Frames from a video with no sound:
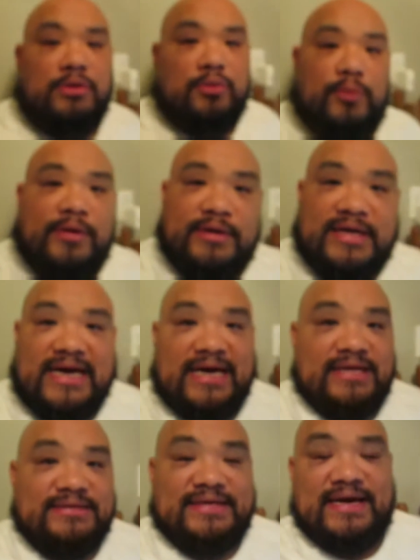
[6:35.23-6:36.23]
Well
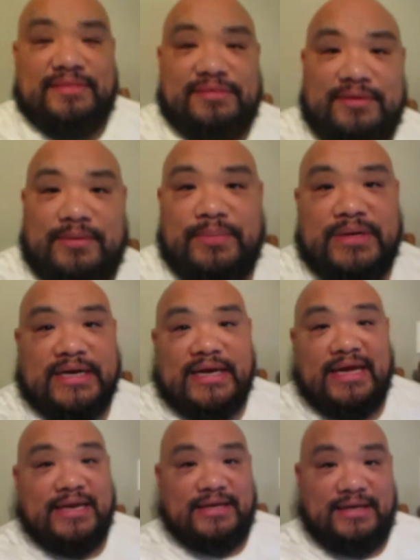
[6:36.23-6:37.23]
guys, I think I'm gonna
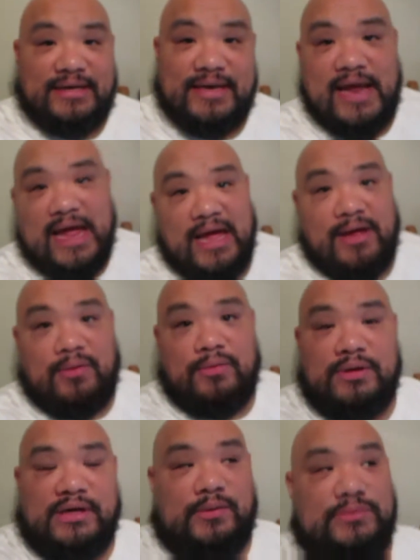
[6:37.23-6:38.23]
end it
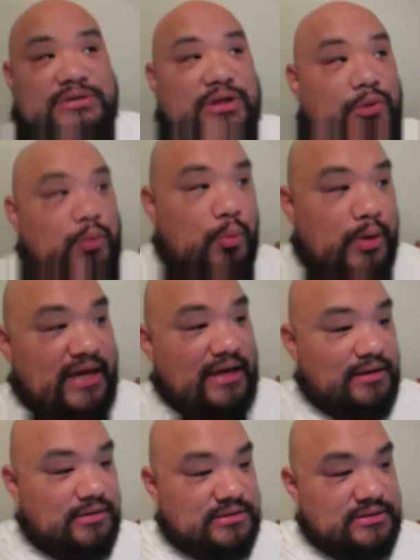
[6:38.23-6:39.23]
now. I was gonna
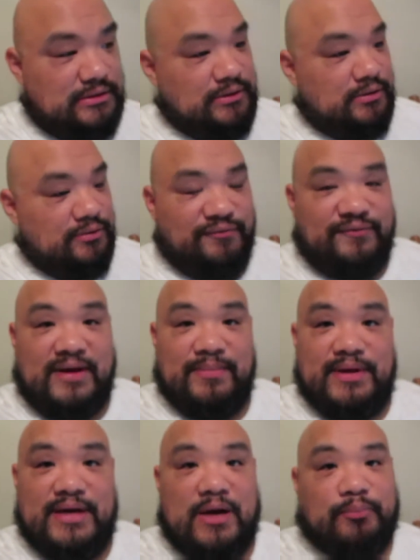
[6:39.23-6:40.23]
wait until the
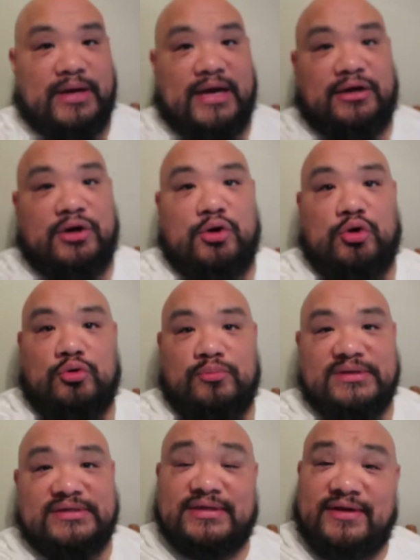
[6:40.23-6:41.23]
family got back
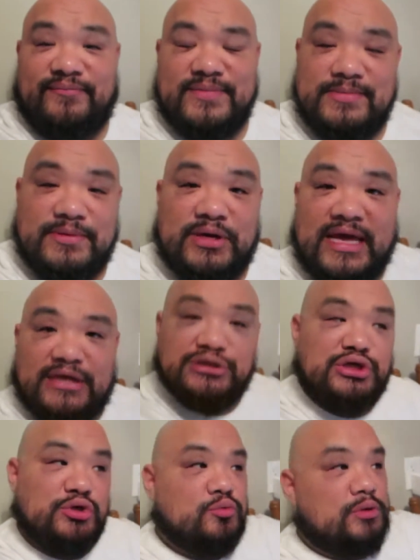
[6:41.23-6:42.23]
home to see if maybe
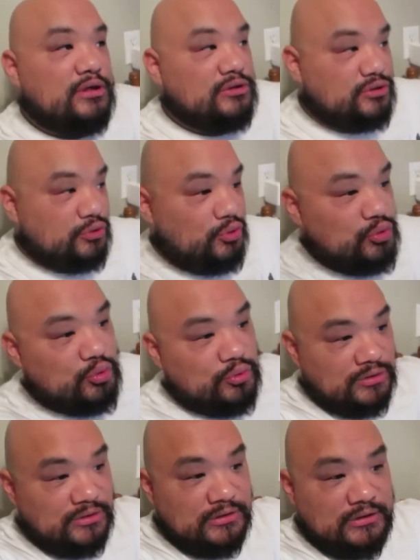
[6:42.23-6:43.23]
Kenji wanted
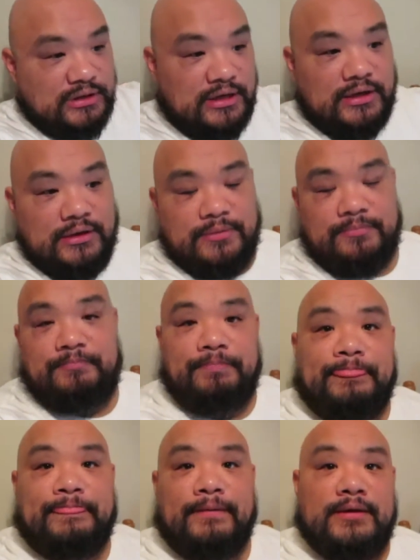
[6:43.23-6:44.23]
to
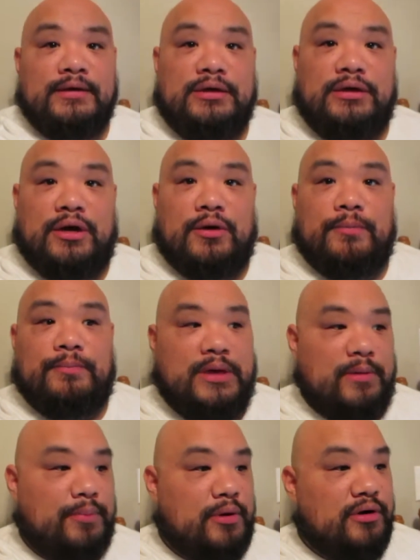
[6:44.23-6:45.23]
um, you know, be
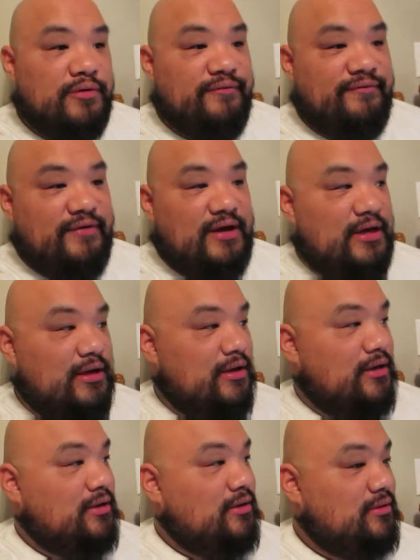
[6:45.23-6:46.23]
a part of
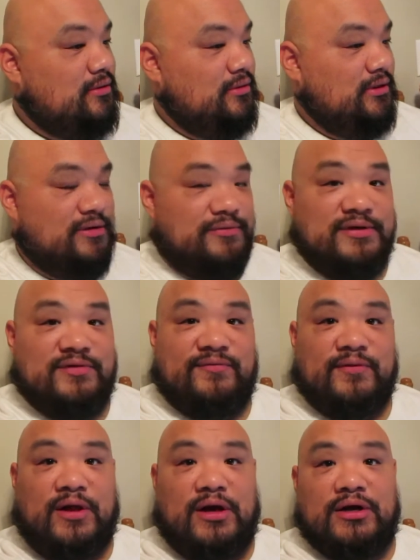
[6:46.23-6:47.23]
uh, you know, this
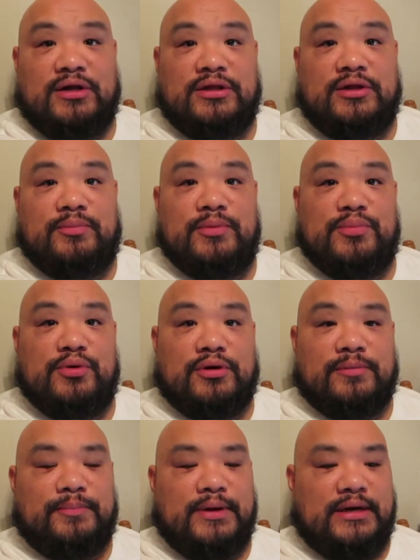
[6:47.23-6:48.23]
vlog a little bit
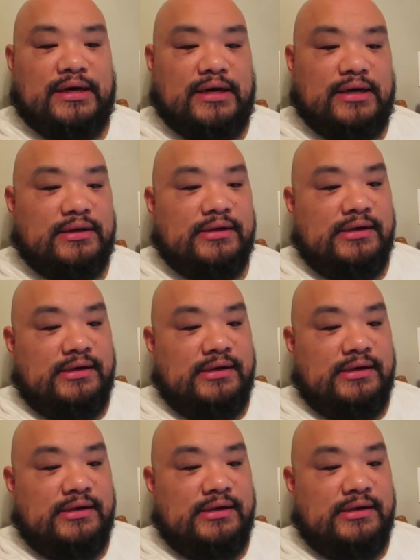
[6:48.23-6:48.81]
more, but uh